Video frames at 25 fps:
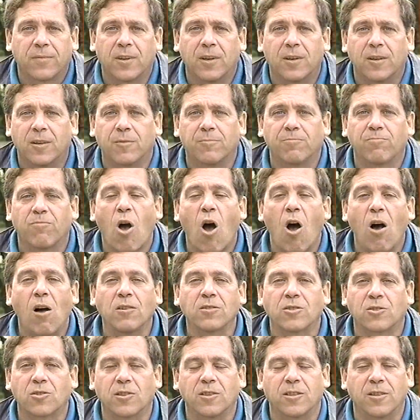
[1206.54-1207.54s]
There are
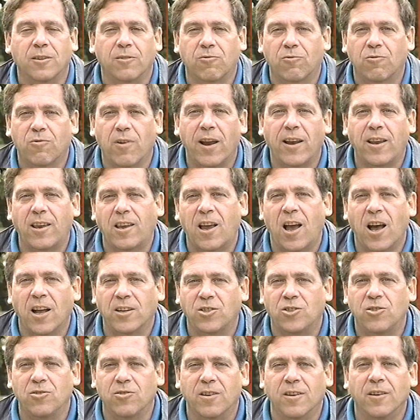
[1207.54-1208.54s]
all sorts of great
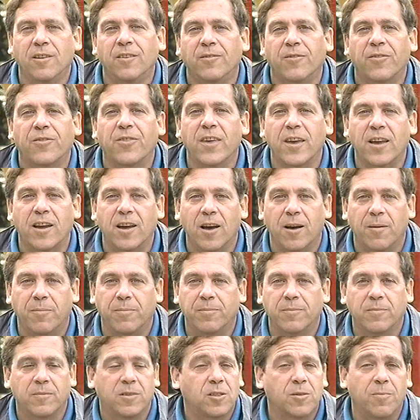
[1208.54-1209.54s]
cuts you can think up.
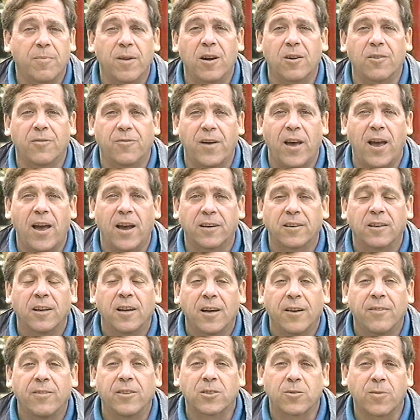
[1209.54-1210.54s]
As a matter of fact,
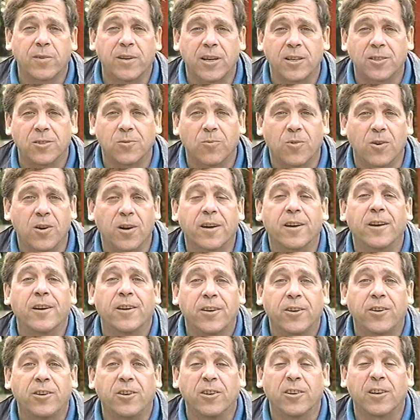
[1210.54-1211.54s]
if this one doesn't work,
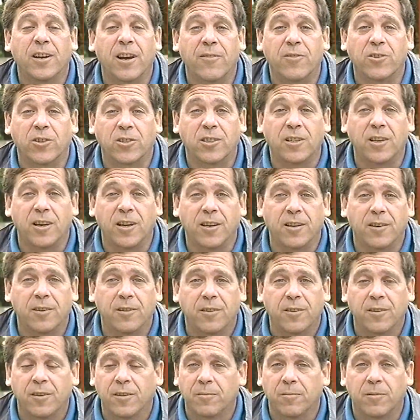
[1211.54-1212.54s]
you'll never see it.
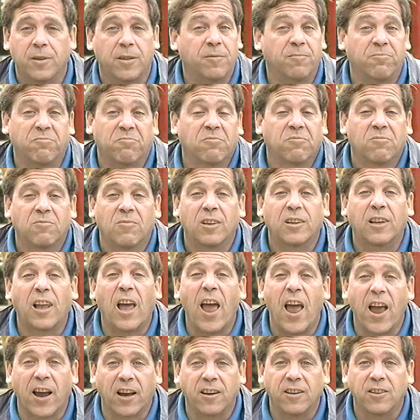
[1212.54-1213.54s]
But what the
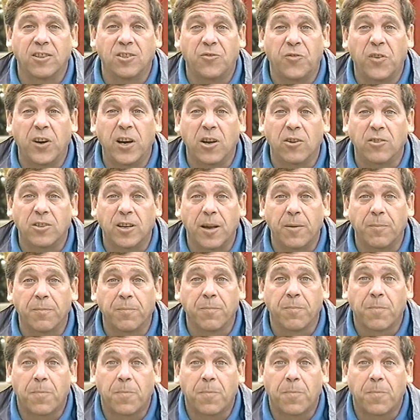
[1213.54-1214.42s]
heck, it's videotape.